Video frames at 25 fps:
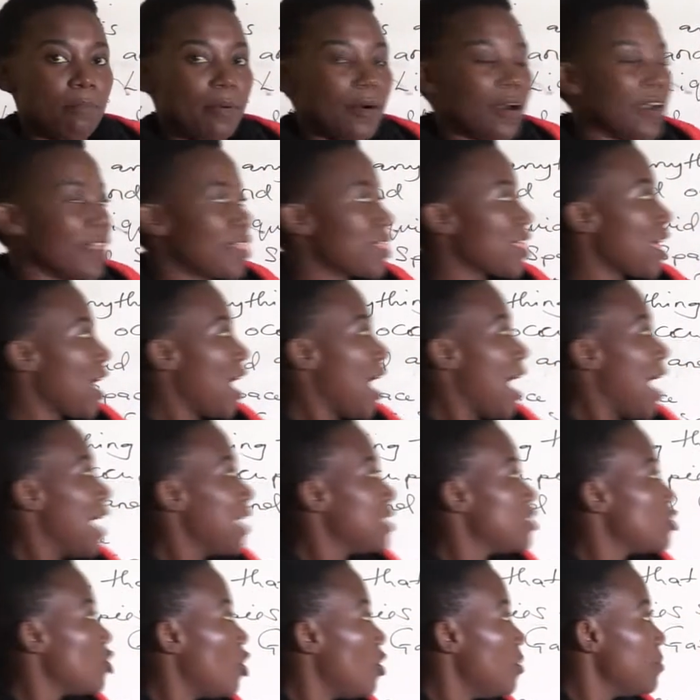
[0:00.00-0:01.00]
both
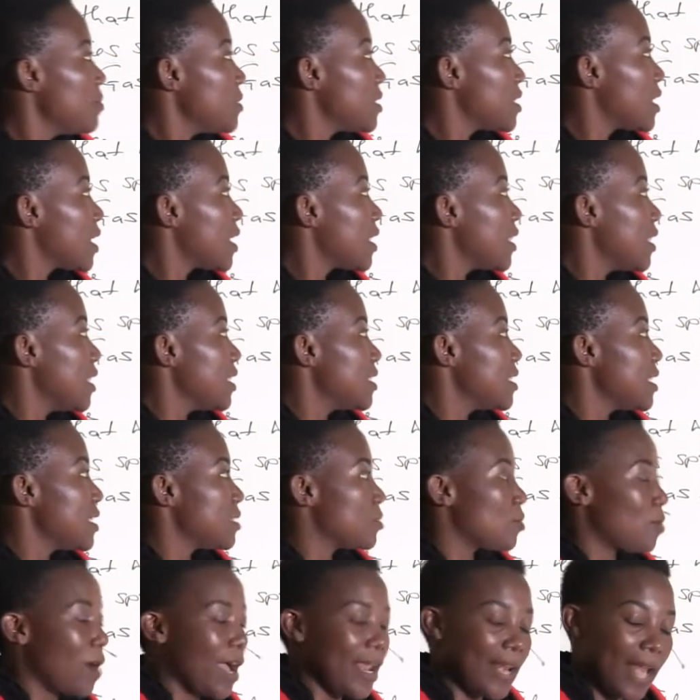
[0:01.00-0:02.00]
atoms, this
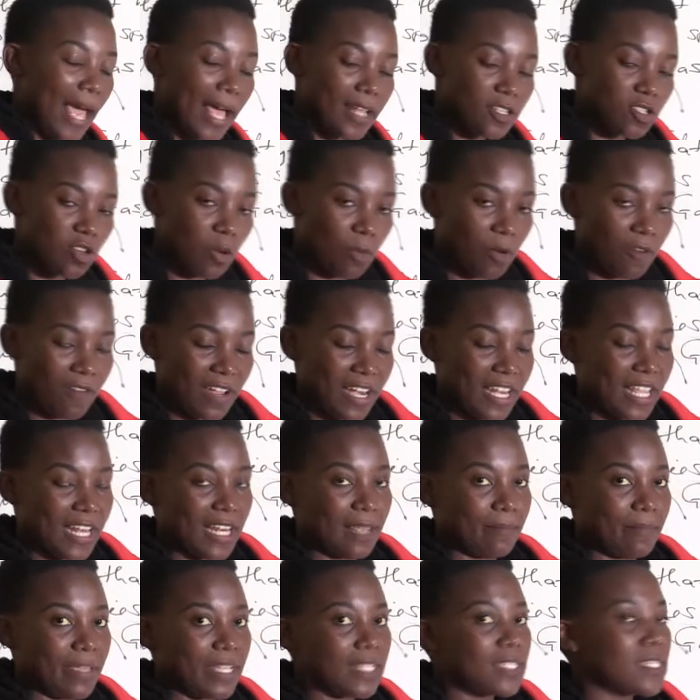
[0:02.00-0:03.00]
is one atom of an
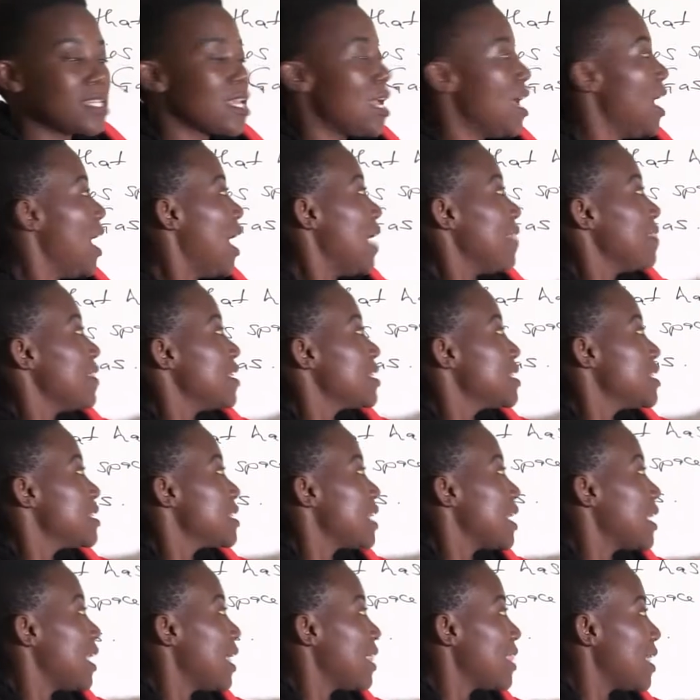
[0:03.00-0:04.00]
element and this is
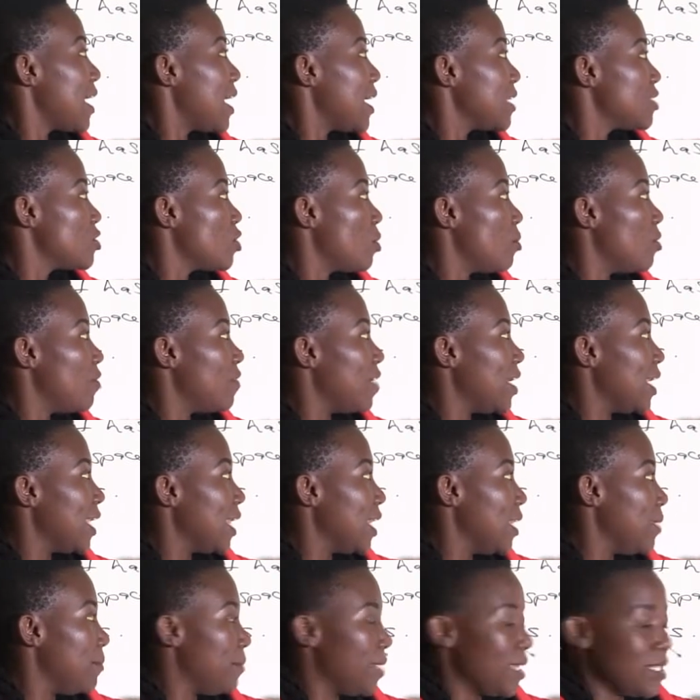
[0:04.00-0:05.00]
another atom of an
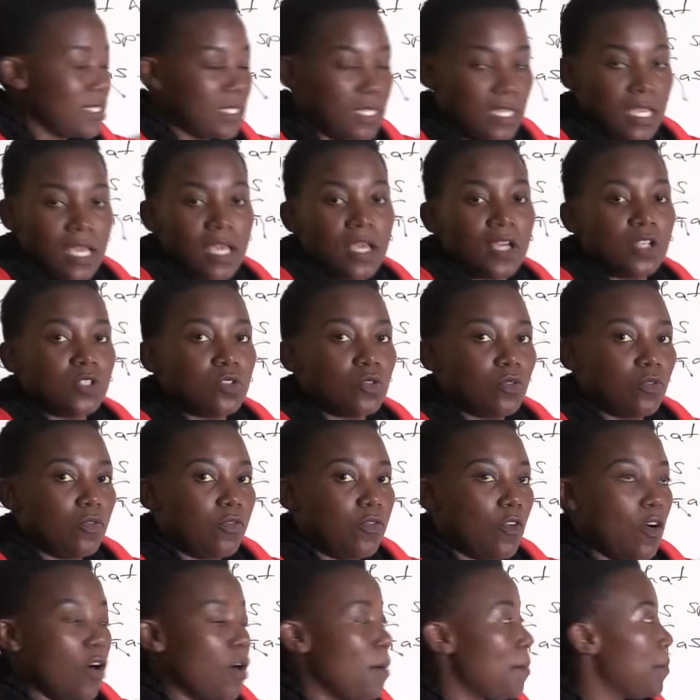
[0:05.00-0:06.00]
element to
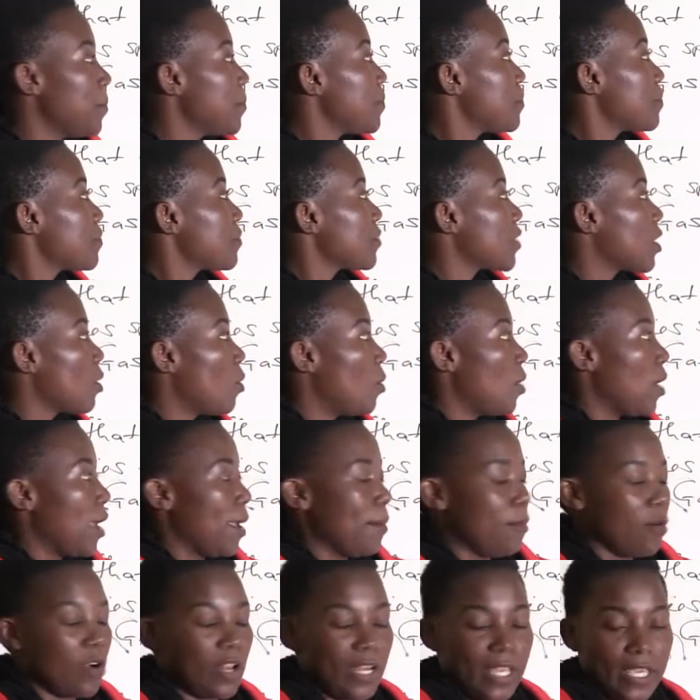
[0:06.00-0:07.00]
form
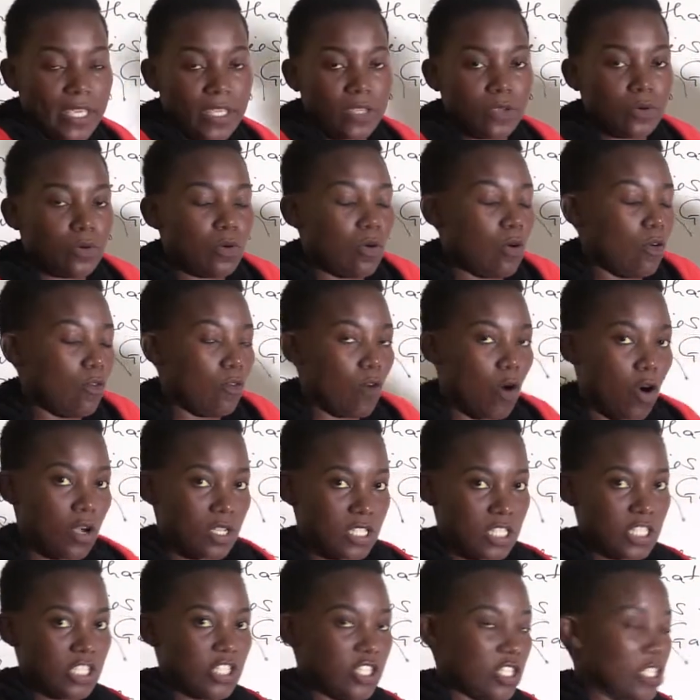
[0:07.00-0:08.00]
a molecule of
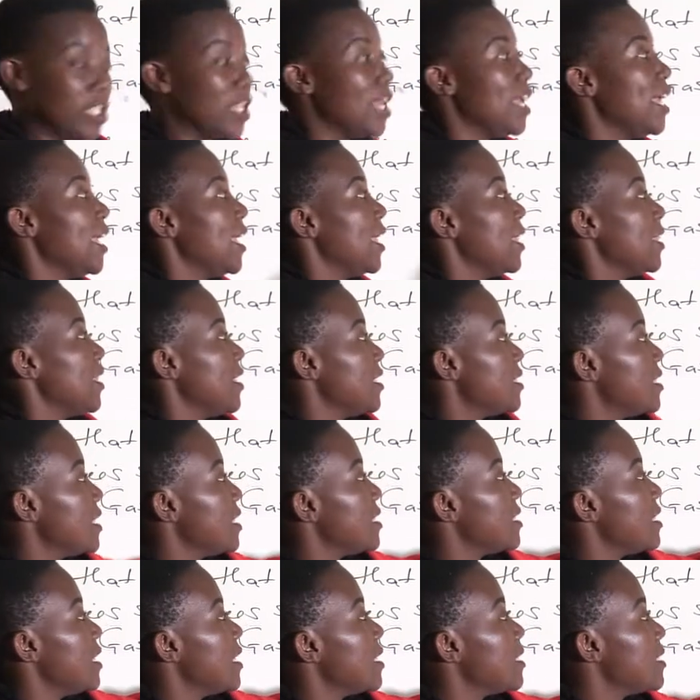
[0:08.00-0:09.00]
oxygen. This
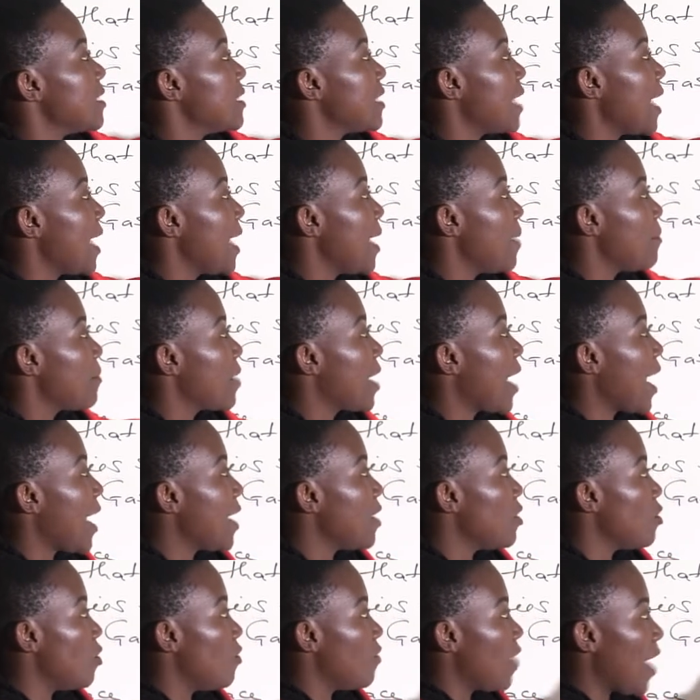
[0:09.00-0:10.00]
is the same
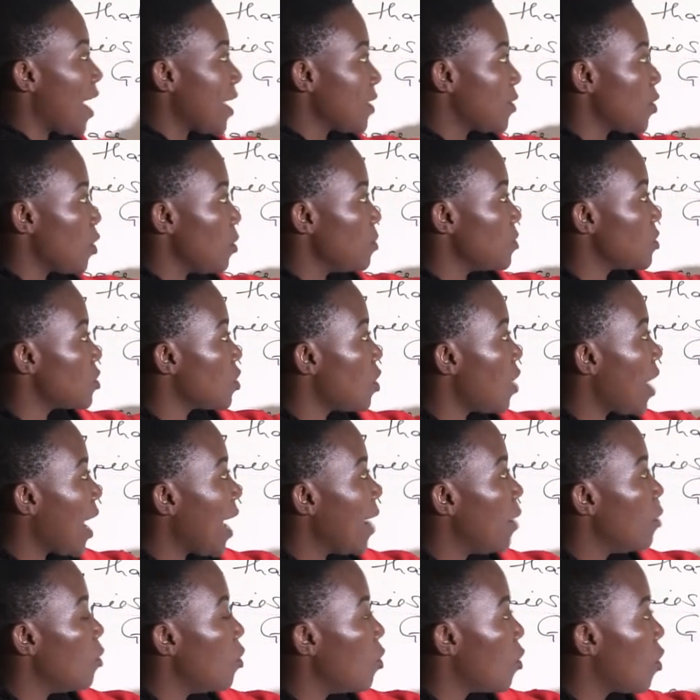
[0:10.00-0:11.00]
kind of atom, so
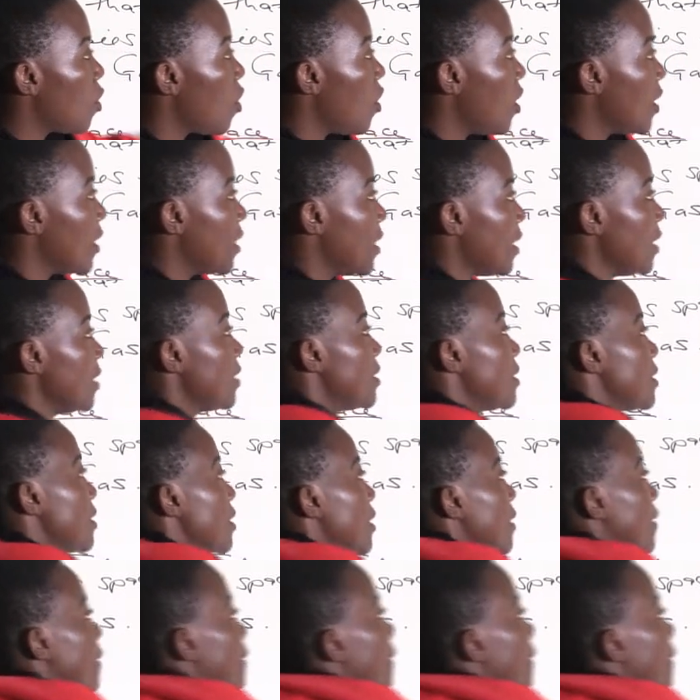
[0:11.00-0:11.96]
I will call this